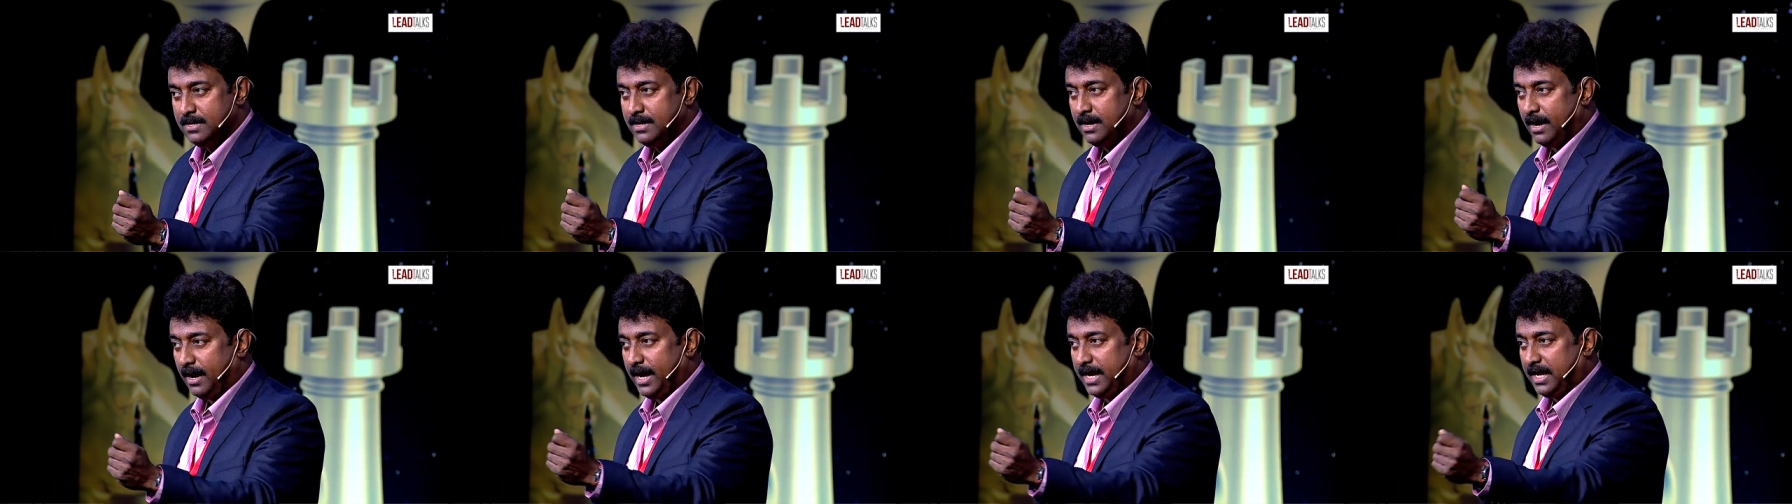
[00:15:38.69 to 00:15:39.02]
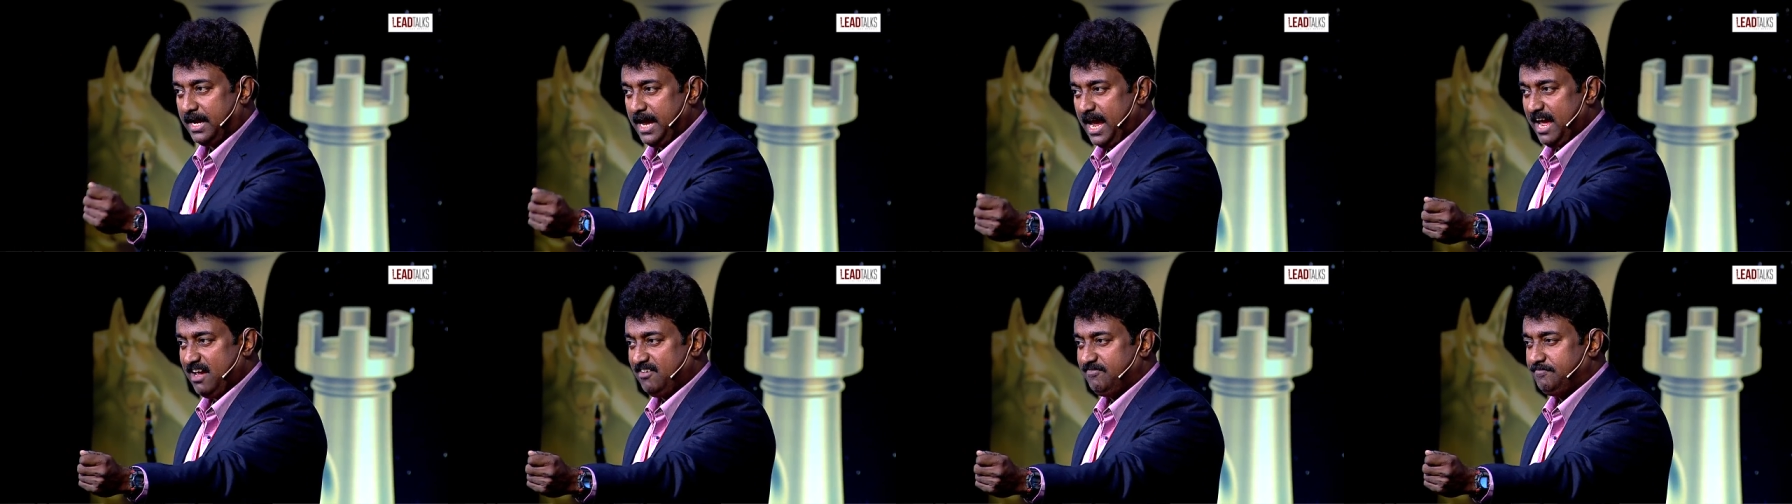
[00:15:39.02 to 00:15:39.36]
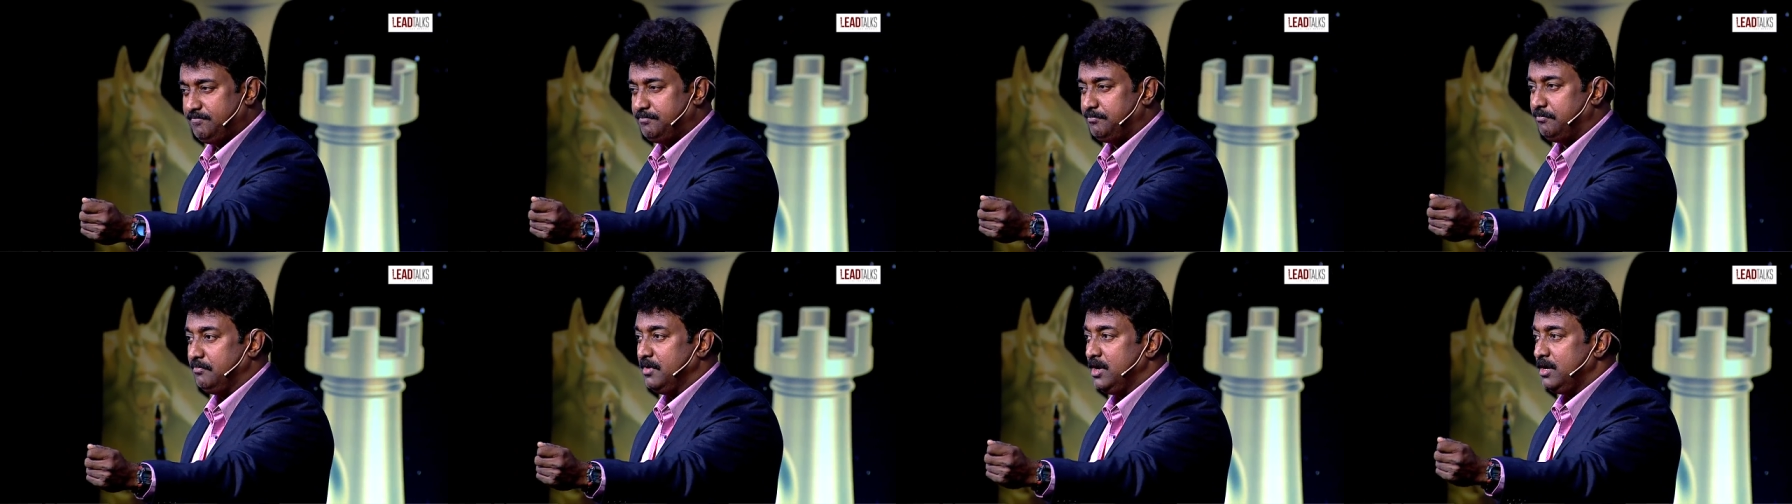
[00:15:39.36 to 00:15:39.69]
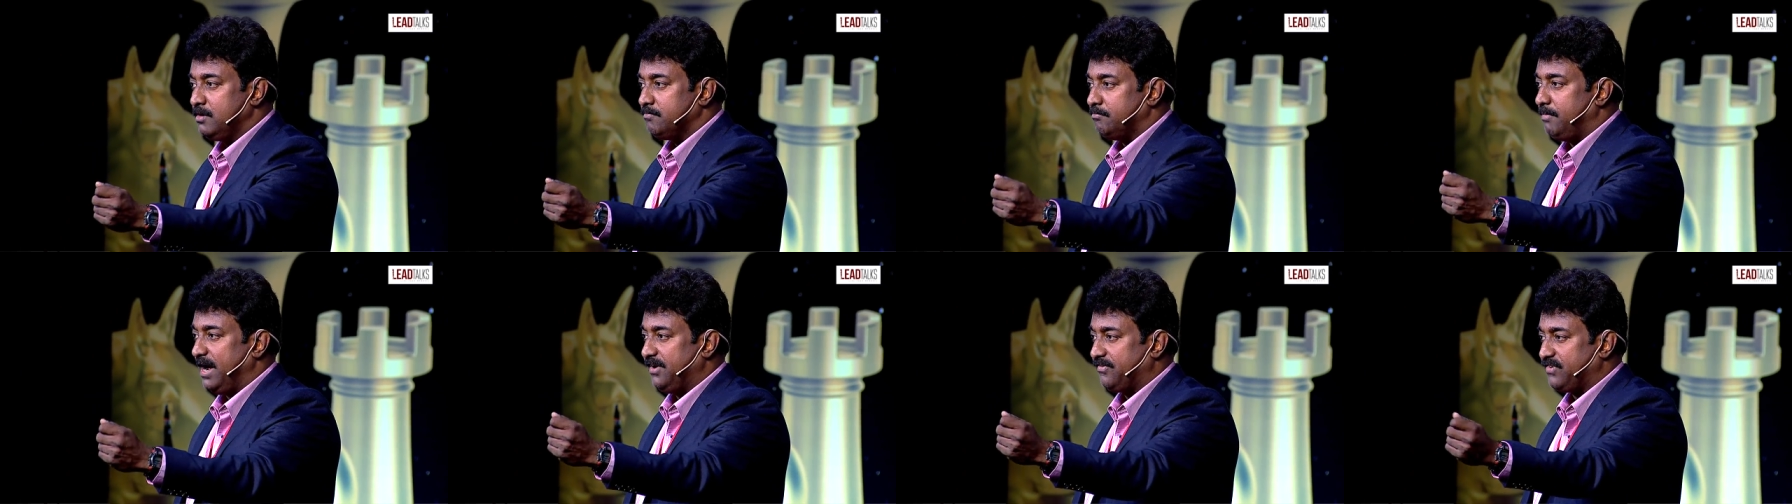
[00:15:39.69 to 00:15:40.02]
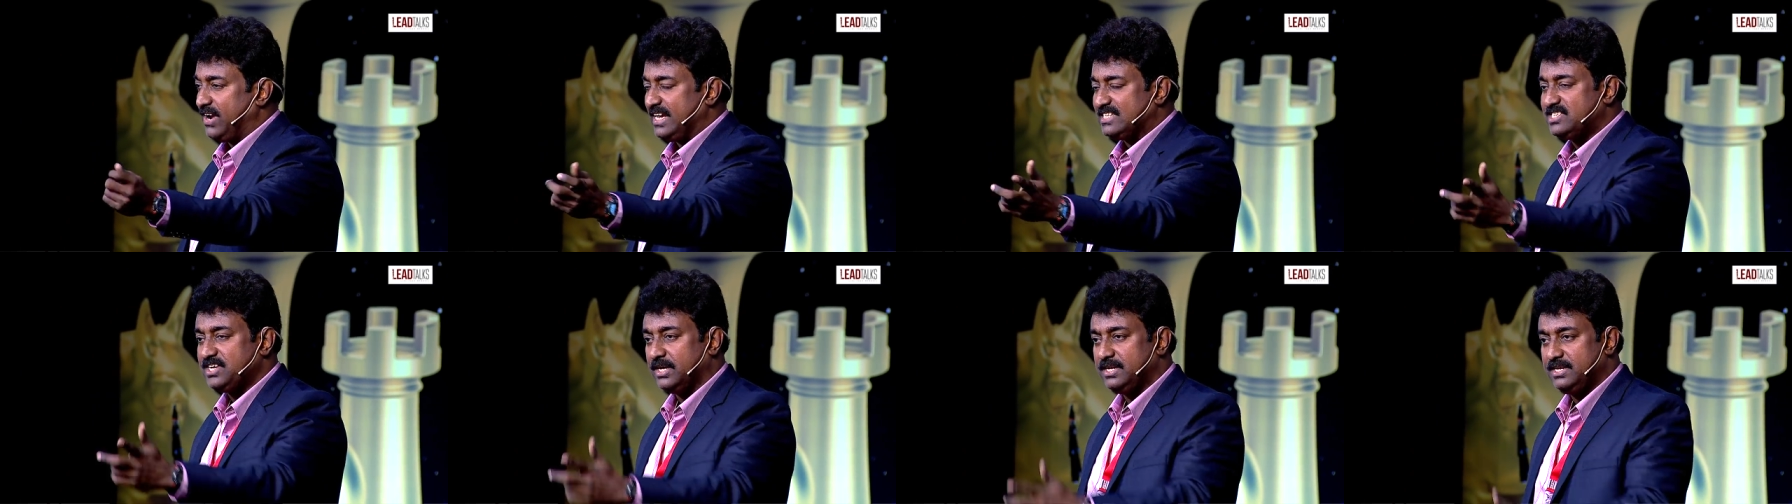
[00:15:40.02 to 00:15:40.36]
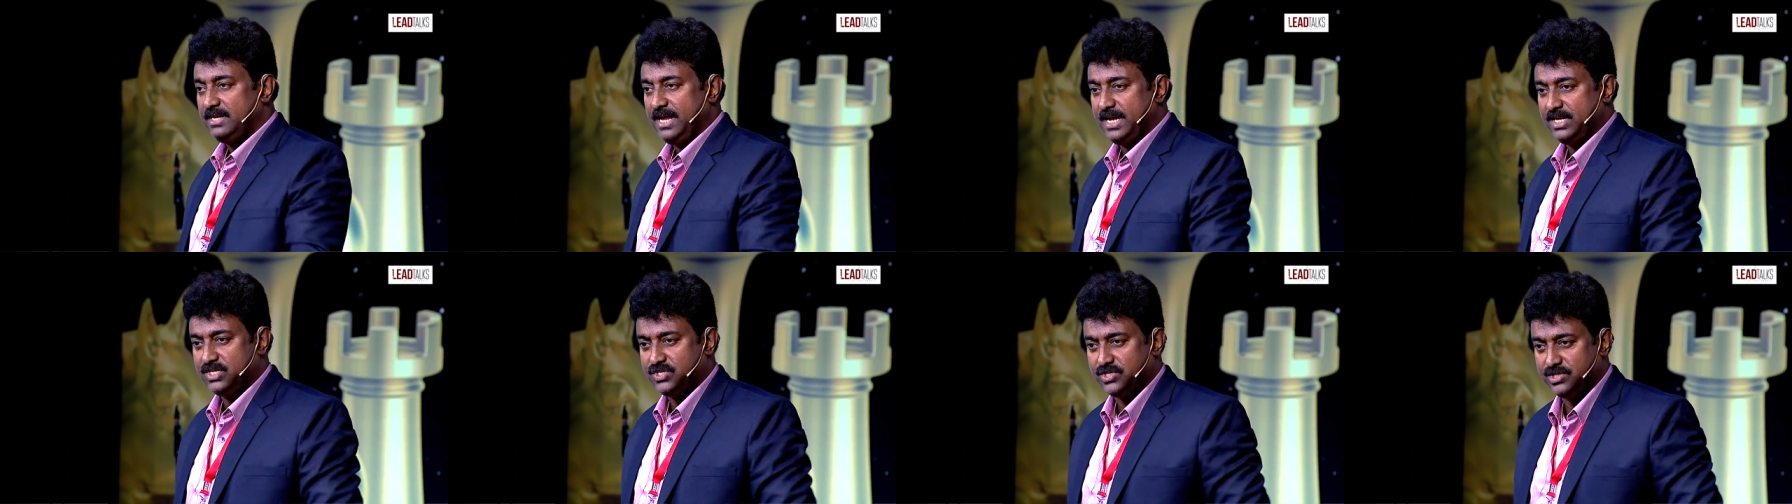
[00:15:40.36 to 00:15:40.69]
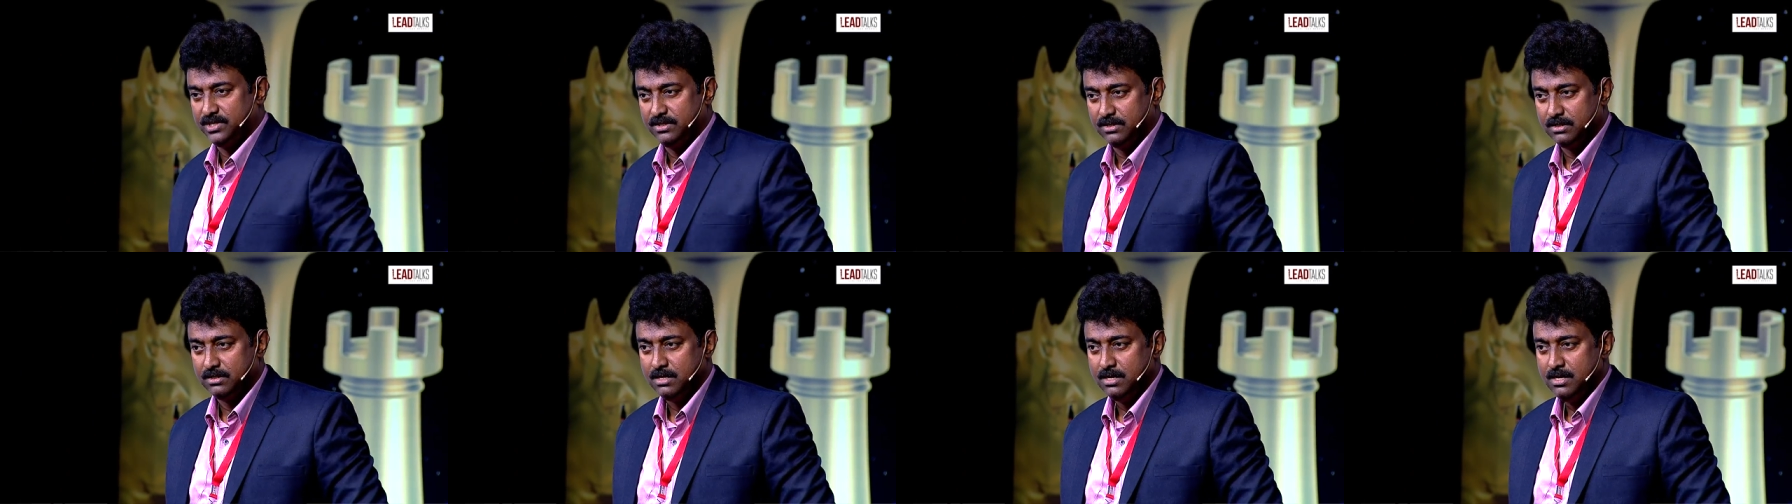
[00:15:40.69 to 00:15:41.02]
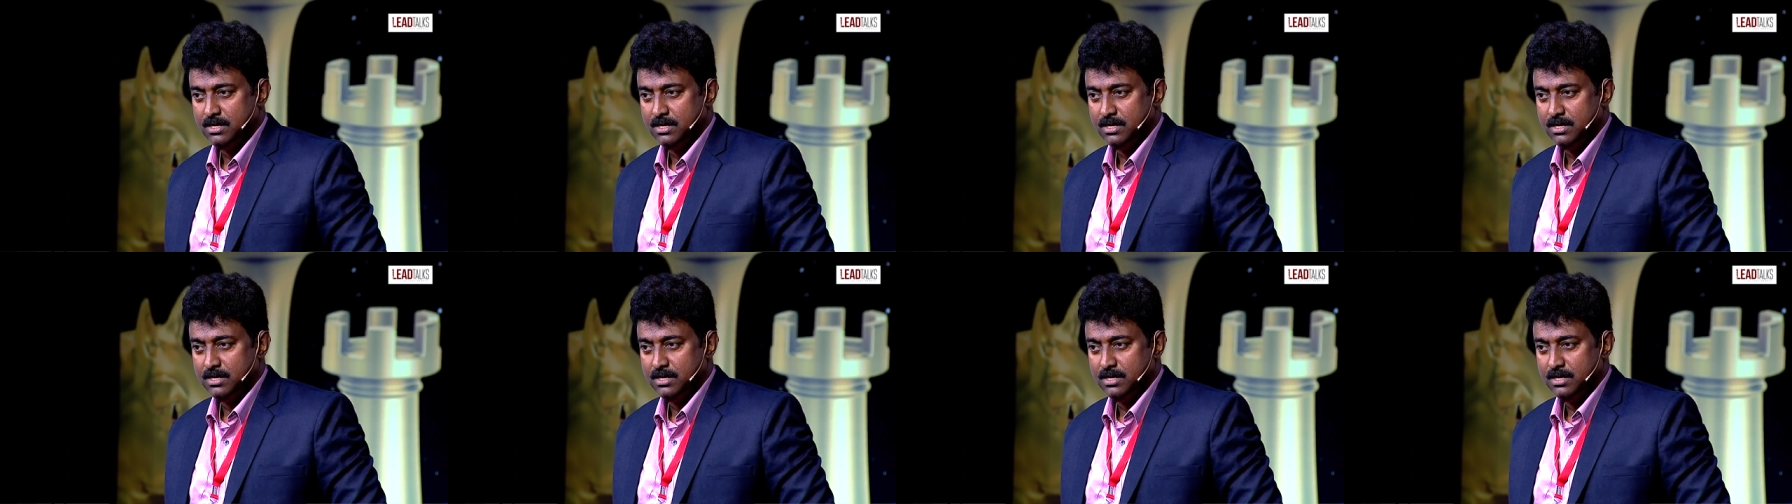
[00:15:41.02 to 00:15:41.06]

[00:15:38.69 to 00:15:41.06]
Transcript: I gave my resignation.